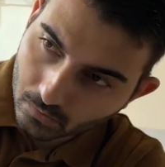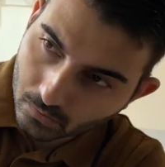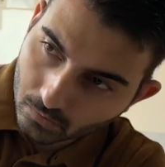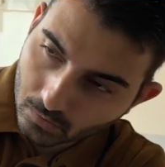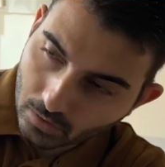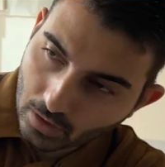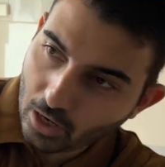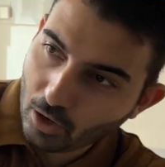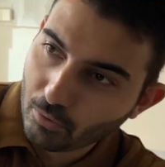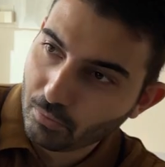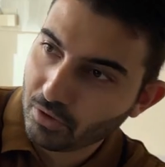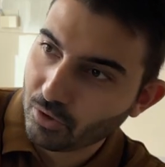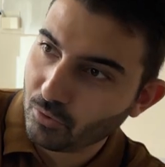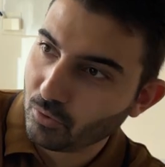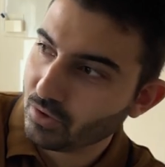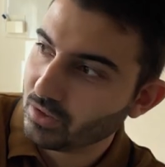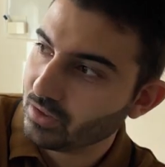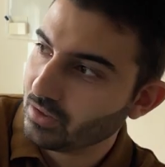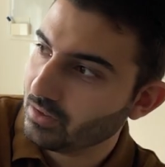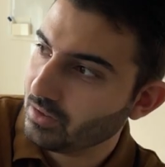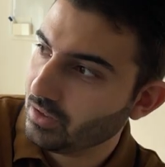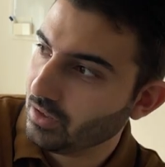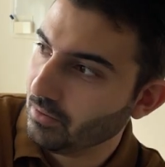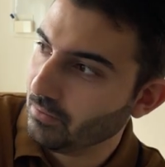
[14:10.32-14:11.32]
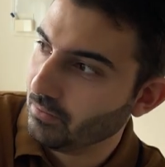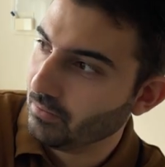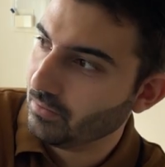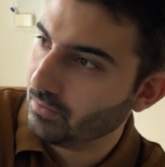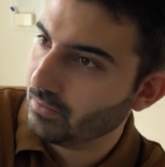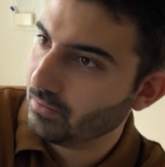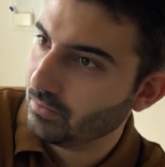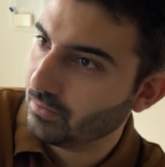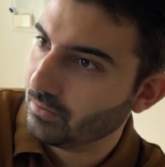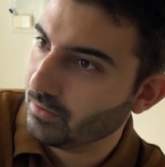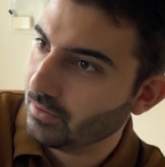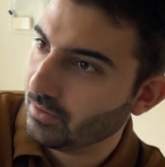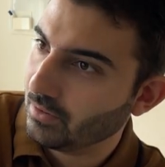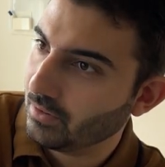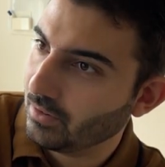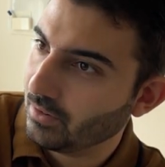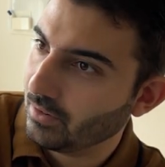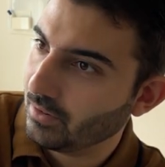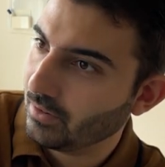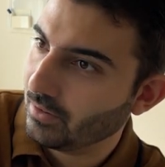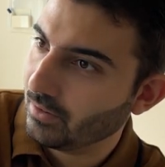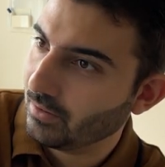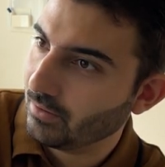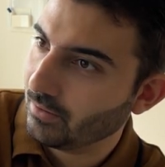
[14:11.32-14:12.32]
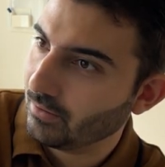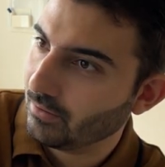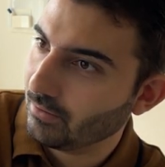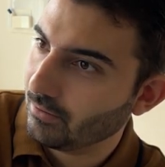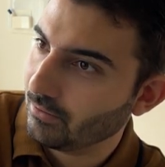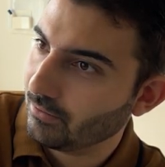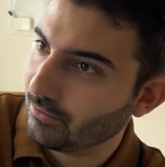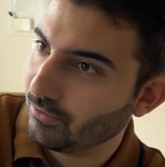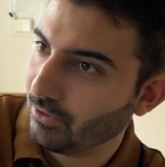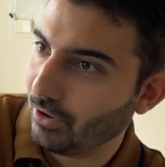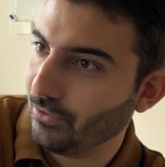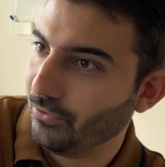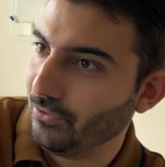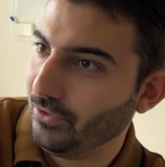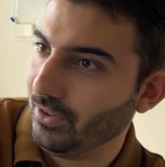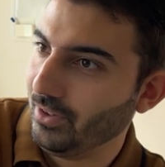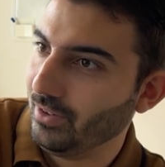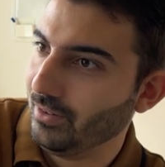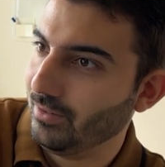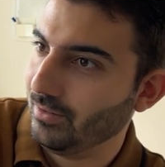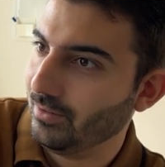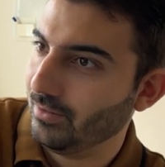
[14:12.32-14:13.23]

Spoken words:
And how big was the team? Roughly.